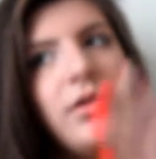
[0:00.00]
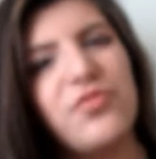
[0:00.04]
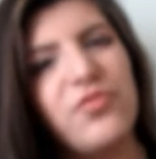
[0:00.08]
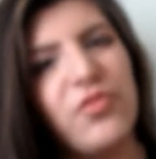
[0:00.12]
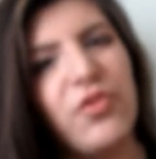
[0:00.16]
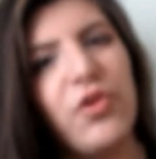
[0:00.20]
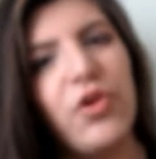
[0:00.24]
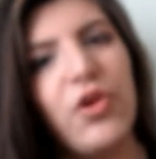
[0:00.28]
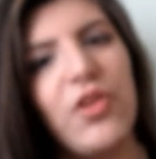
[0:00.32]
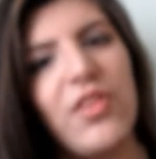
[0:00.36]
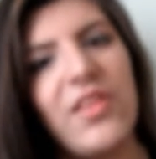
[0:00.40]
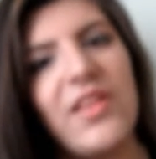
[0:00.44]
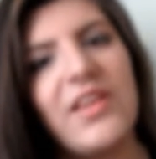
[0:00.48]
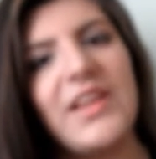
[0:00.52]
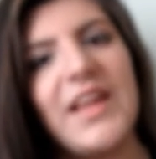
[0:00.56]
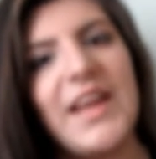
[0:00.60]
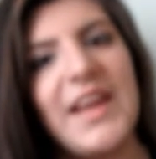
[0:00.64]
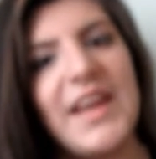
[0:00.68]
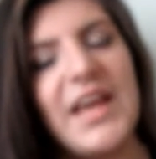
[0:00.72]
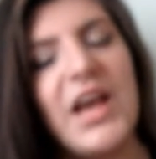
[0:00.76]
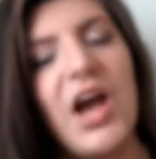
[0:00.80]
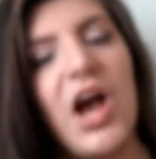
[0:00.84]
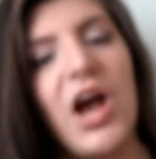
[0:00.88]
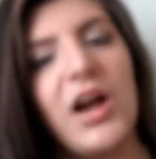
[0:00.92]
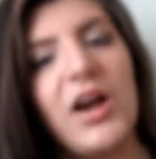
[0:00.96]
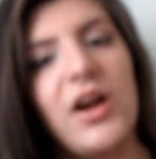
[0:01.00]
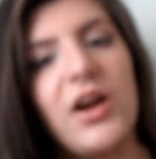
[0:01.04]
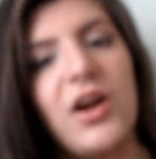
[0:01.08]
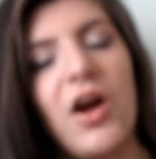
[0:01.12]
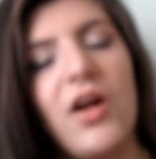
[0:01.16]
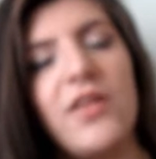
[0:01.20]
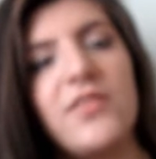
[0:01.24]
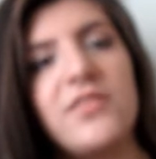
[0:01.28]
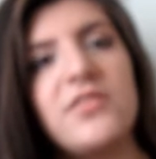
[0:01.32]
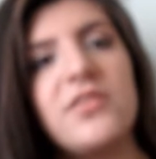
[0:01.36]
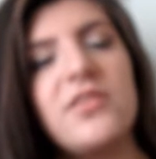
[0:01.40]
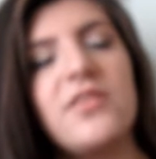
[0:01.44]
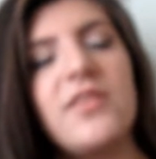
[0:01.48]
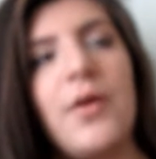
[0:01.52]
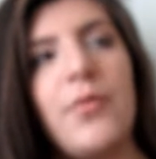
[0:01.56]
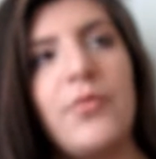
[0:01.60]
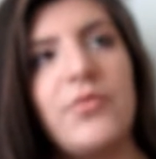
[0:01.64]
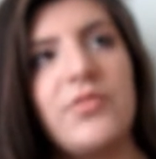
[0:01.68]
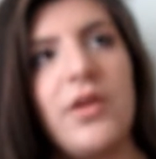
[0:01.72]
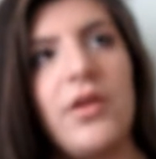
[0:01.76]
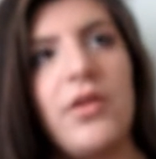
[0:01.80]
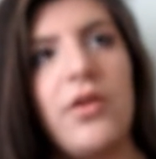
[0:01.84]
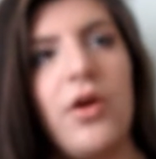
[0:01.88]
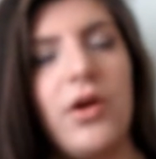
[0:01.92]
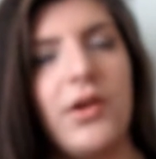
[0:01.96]
for the Lady Gaga concert that
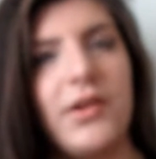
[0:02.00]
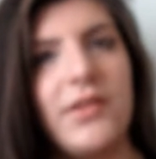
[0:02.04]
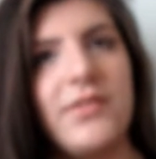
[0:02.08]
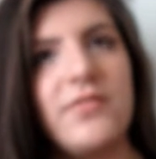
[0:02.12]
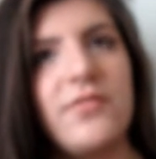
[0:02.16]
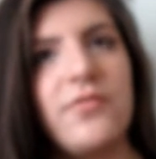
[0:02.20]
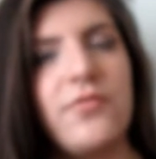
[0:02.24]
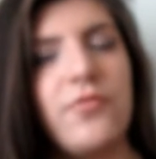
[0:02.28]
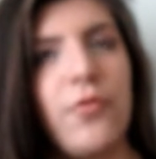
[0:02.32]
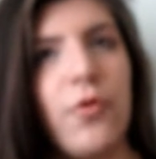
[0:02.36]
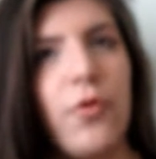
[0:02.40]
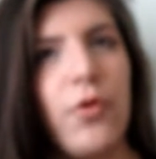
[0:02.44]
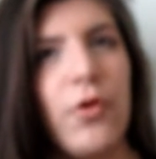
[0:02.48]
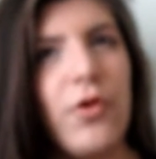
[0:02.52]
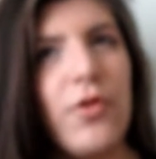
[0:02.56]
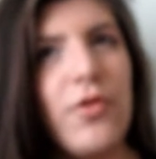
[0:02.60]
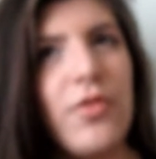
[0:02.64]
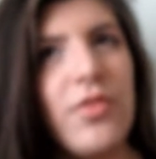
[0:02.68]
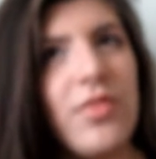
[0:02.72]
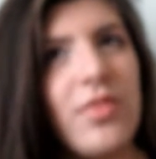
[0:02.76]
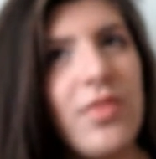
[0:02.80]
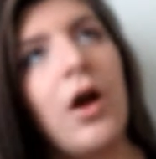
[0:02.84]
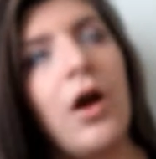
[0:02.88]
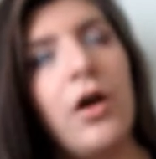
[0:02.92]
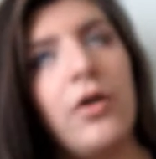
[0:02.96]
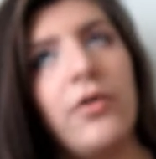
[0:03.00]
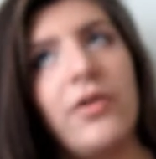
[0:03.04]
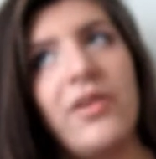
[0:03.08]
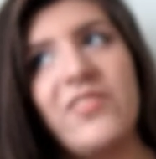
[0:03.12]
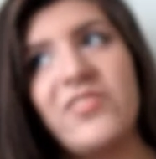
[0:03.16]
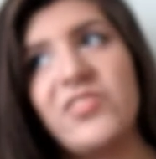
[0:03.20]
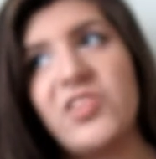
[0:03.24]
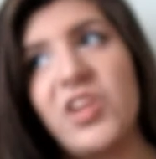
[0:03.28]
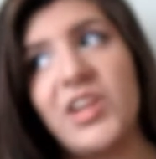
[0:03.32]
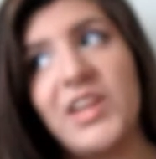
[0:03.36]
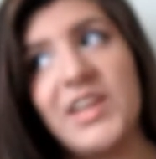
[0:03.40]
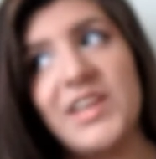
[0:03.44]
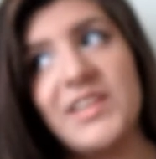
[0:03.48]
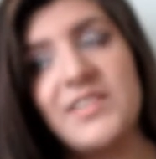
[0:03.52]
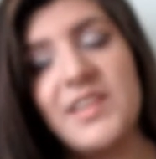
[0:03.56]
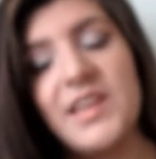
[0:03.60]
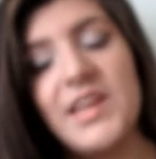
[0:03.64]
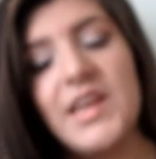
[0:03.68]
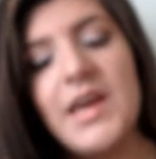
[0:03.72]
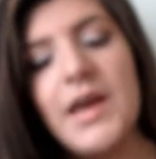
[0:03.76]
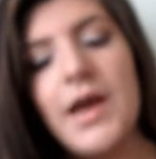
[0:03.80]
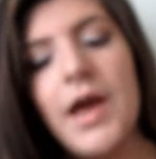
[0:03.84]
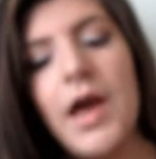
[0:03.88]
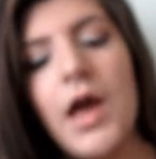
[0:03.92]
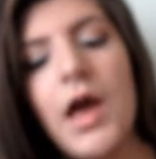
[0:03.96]
was on August 4th, ARTRAVE Salt Lake
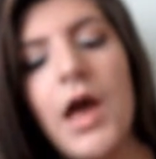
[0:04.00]
City.